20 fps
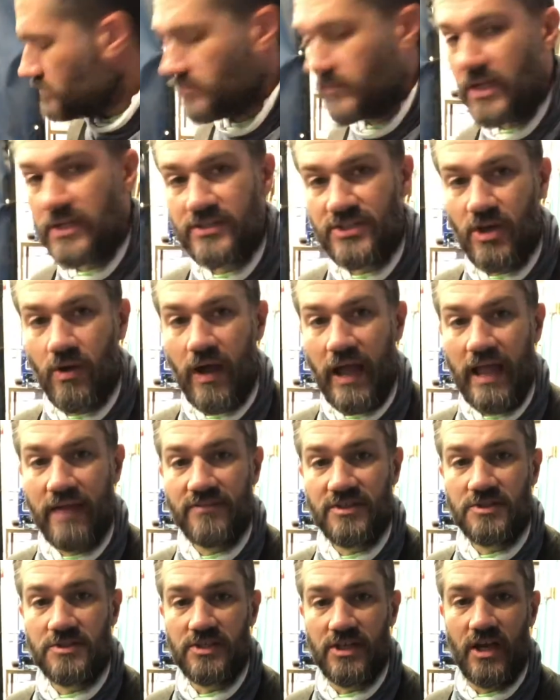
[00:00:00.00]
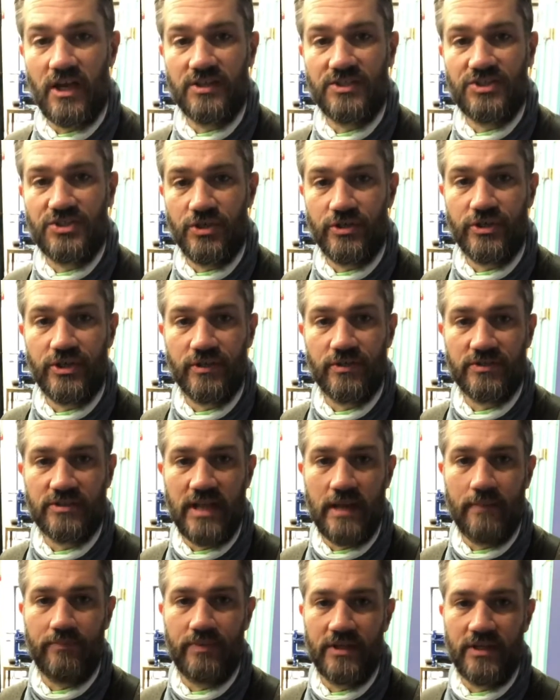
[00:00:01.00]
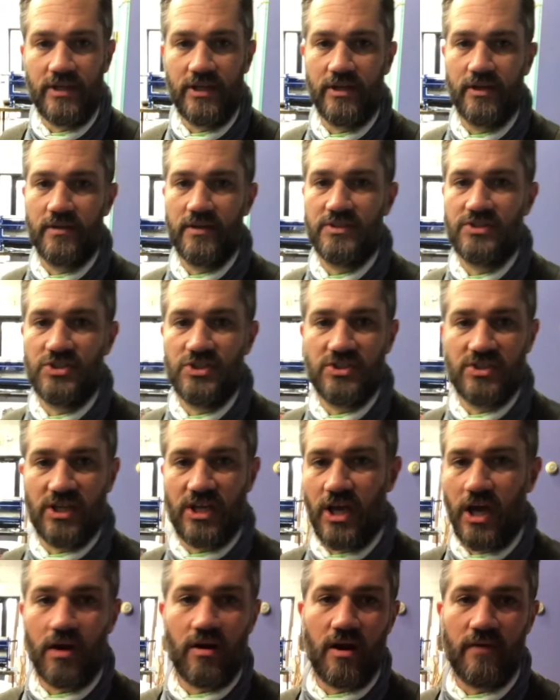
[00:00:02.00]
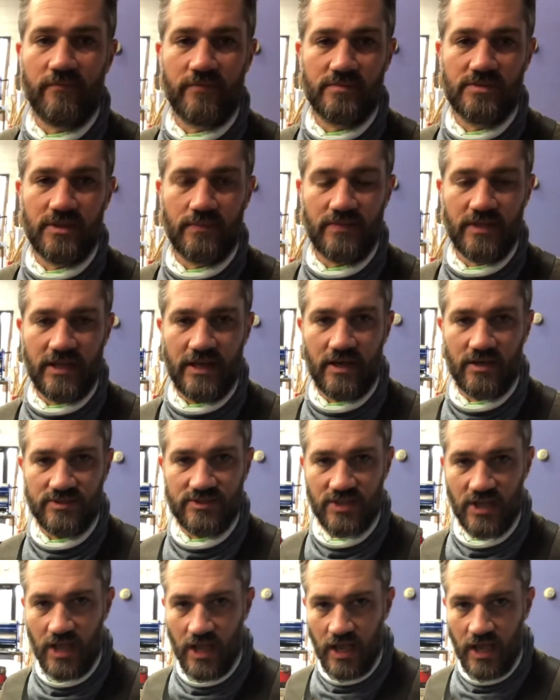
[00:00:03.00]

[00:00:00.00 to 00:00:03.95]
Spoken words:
So I have this circular template here that's just a cut off from something else.